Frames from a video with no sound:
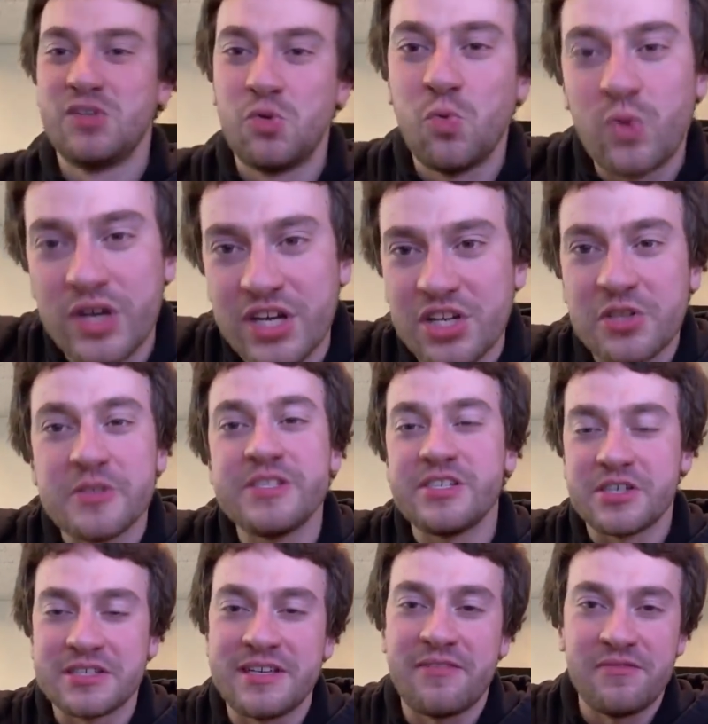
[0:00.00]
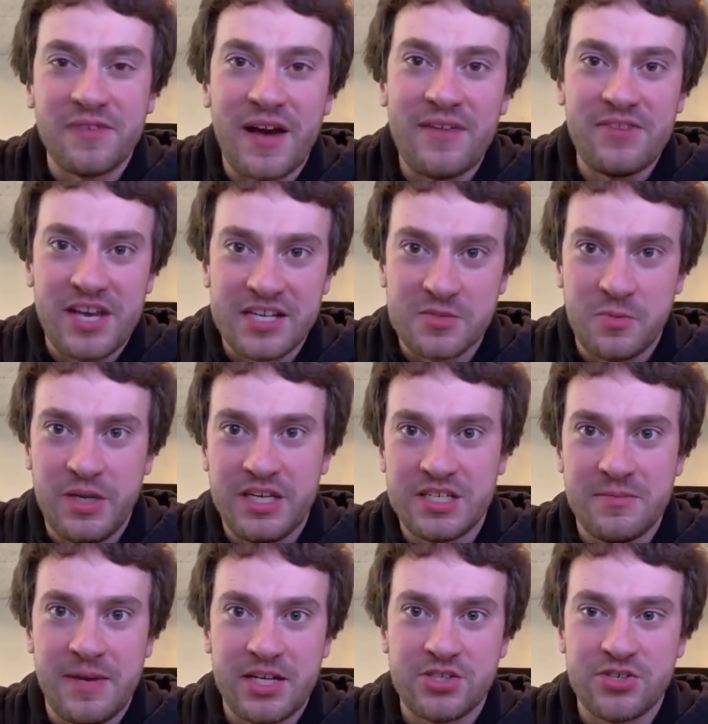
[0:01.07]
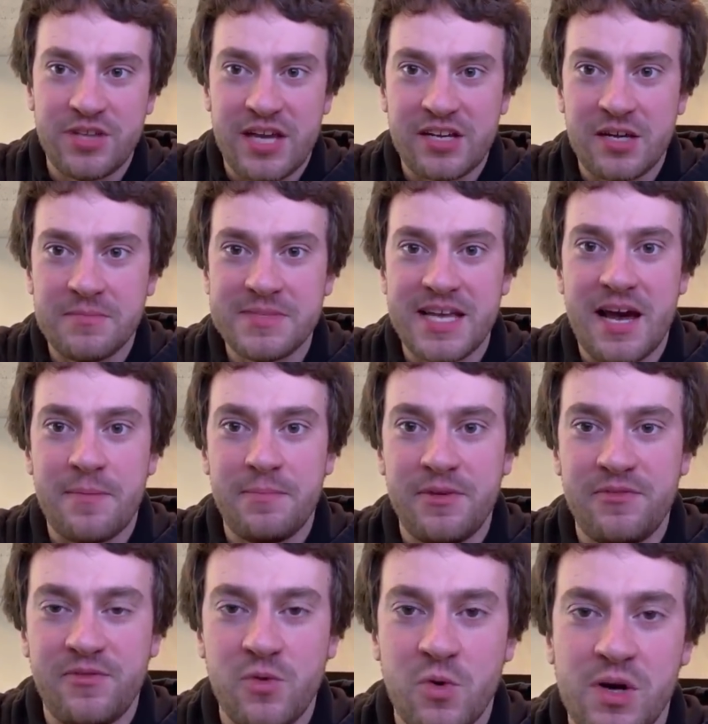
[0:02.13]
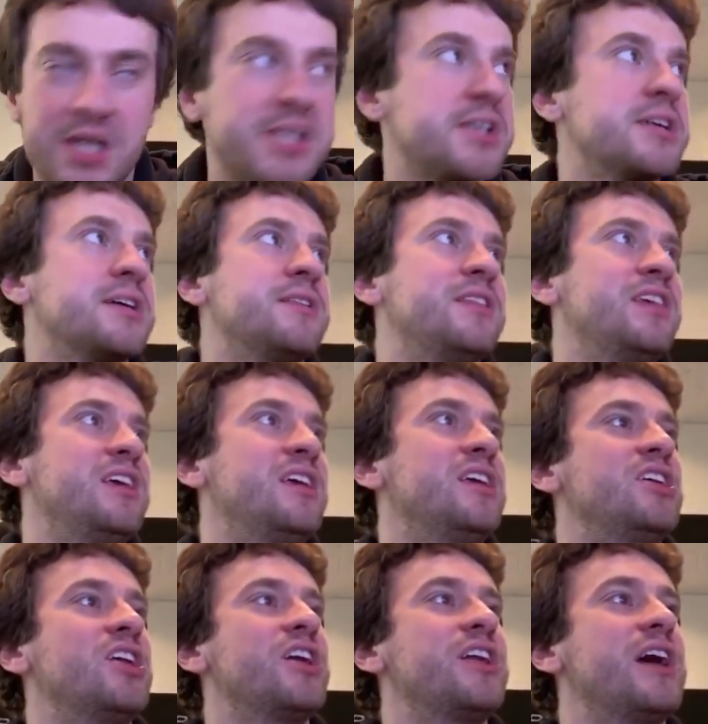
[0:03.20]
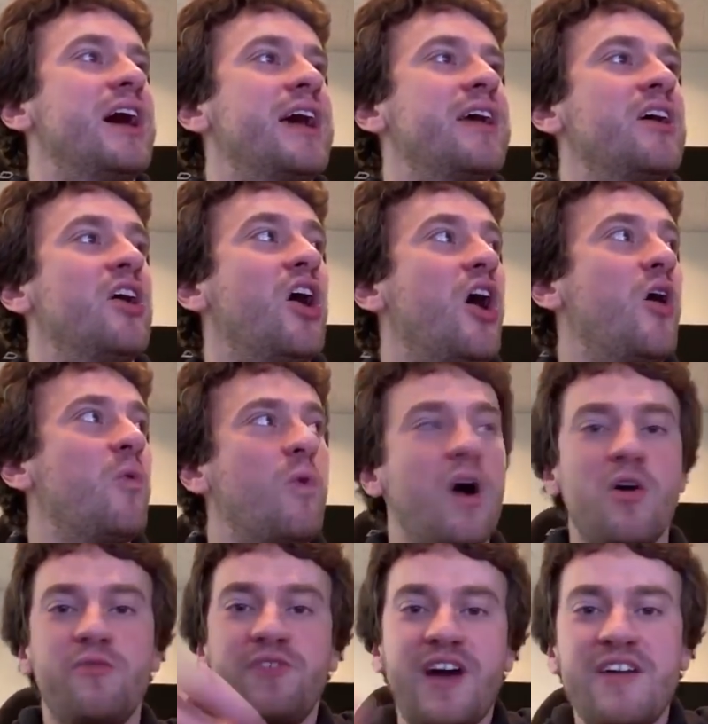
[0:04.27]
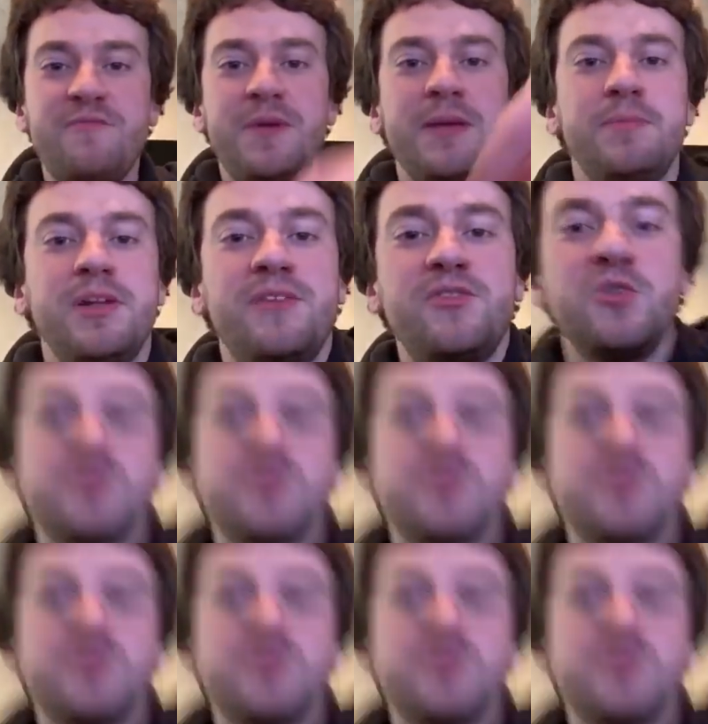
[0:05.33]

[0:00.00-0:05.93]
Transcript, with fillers: we're going to do 0.75 next week to make sure that comes out before the Hyundai. Oh, whoa, five people have